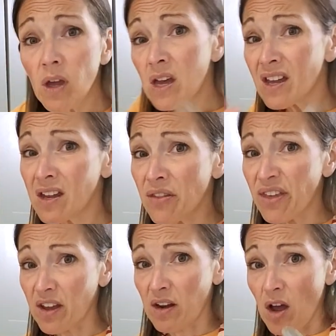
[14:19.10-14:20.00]
it can
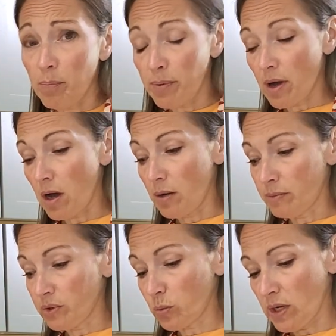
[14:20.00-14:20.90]
thicken up.
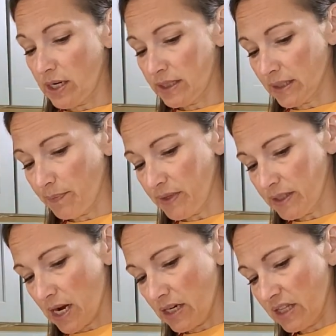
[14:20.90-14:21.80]
So we need something to
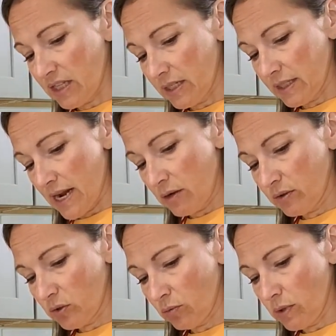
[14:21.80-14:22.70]
kind of thin it down.
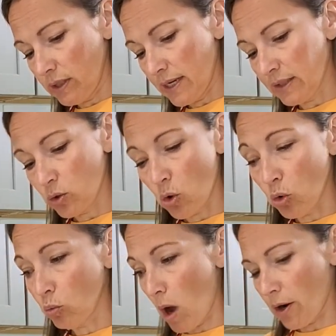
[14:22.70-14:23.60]
So really nice
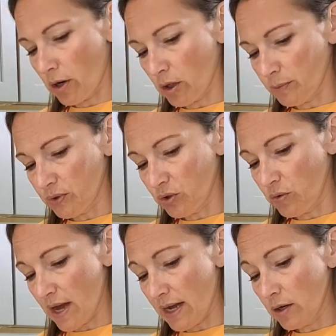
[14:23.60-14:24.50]
cold water helps do
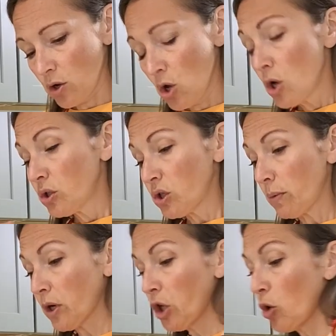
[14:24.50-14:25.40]
that. So now
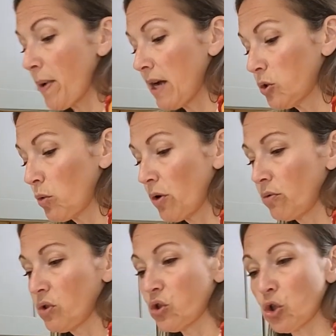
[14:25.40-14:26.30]
we're going to go back to our
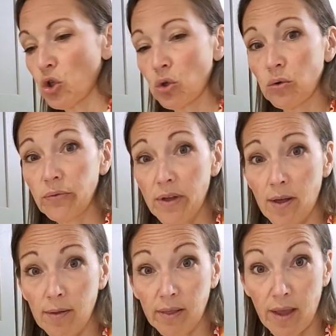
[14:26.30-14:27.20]
reserve
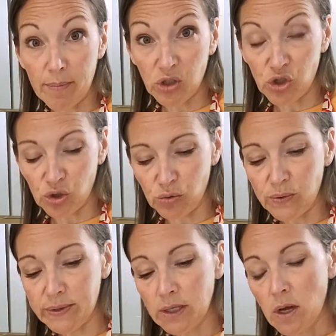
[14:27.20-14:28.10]
lemon juice.
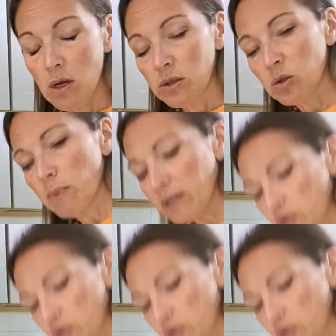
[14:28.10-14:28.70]
So my